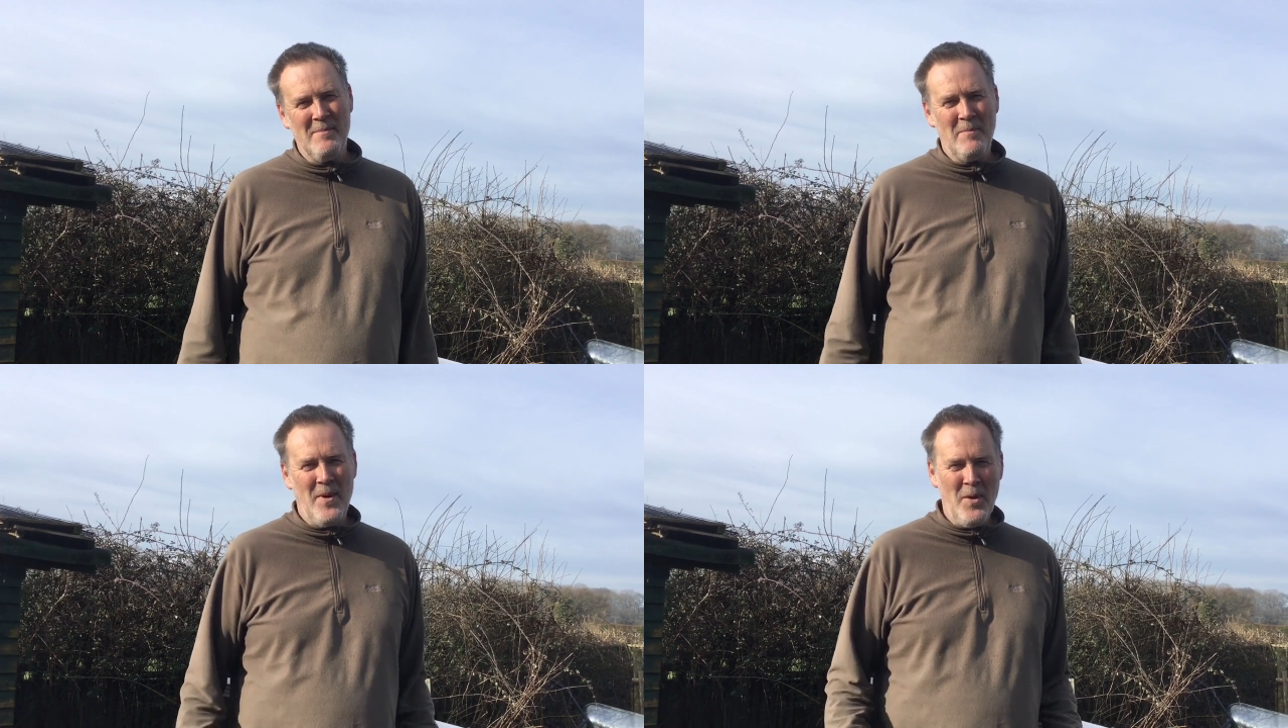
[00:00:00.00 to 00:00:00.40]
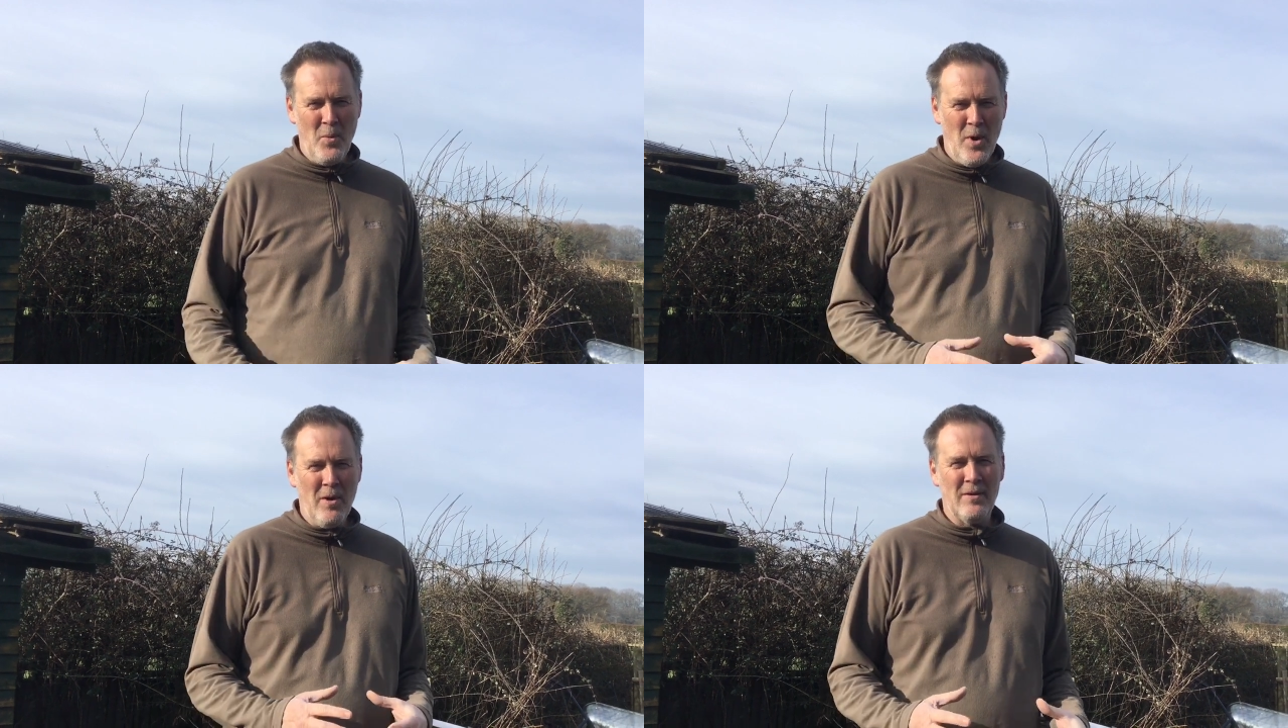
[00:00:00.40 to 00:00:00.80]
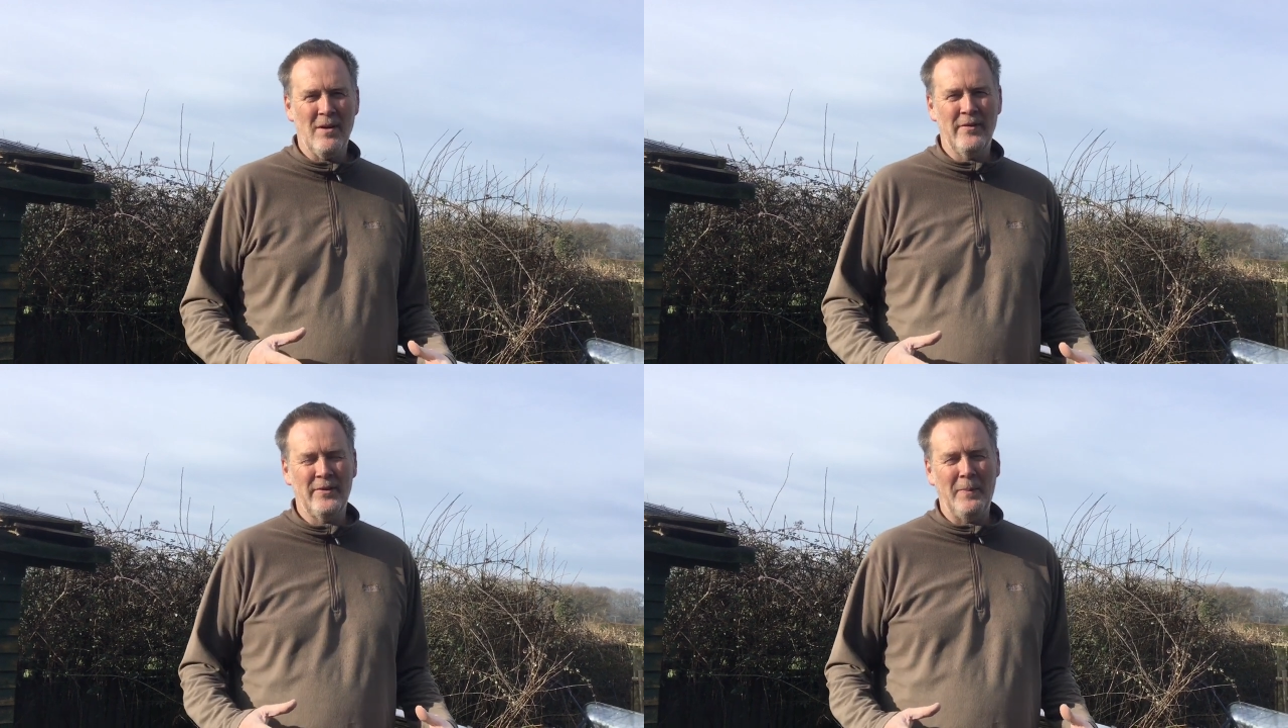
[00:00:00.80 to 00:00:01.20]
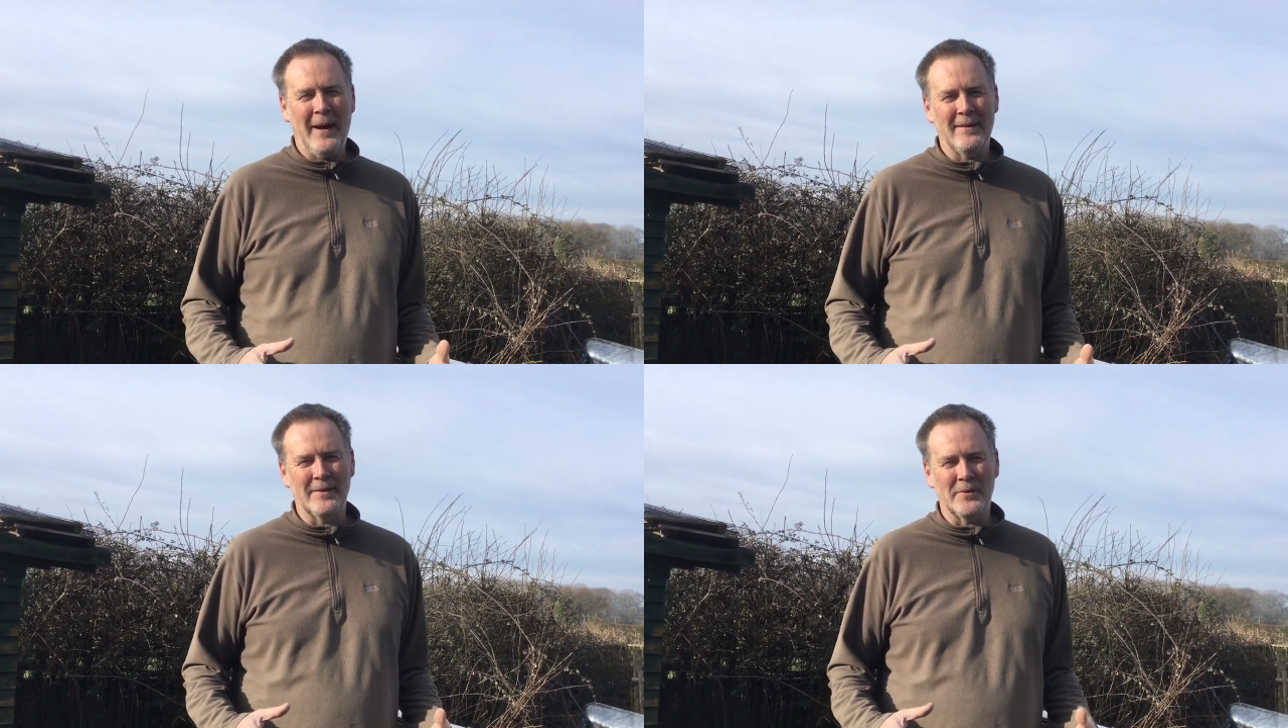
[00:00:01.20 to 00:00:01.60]
my wildlife
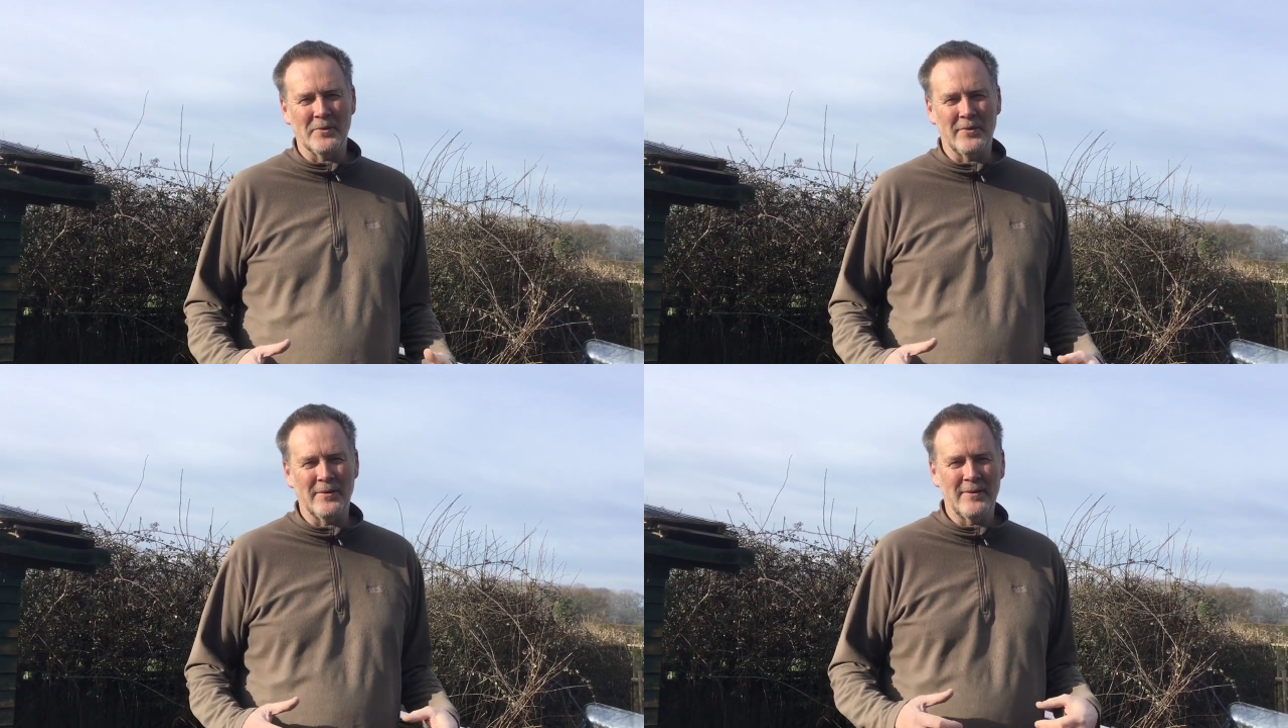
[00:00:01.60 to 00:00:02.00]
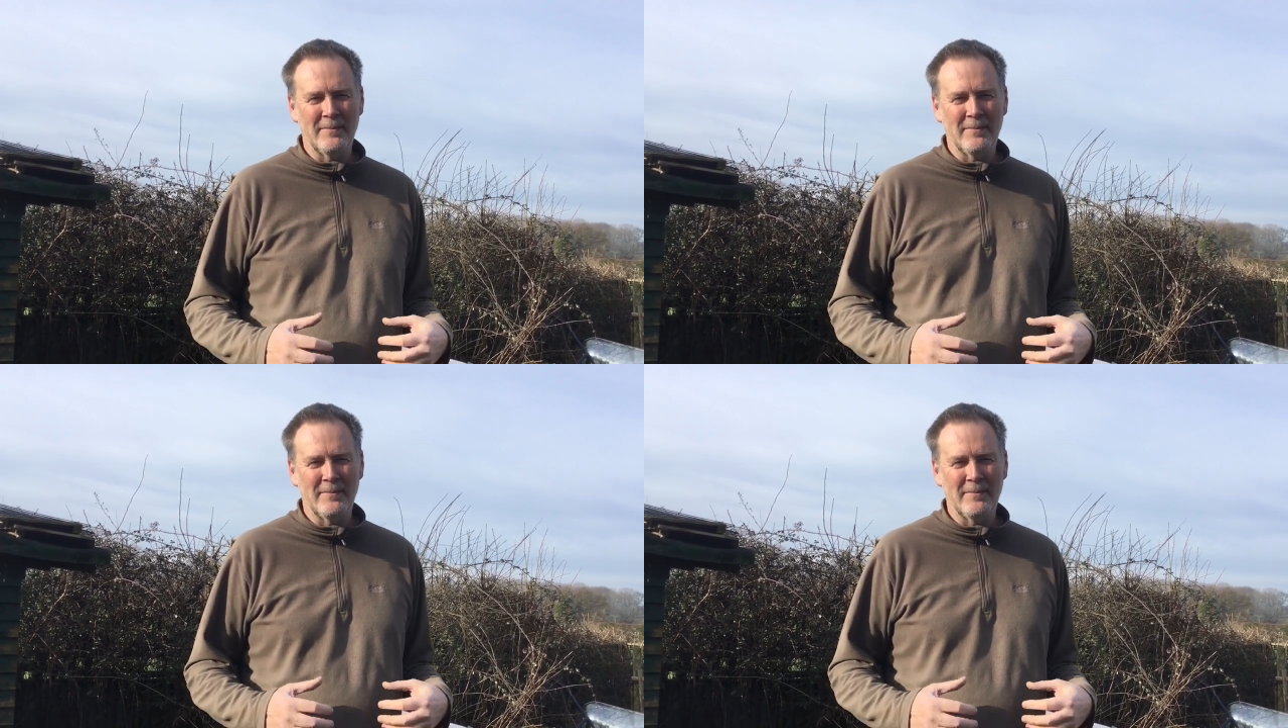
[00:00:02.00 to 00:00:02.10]
spectacles, the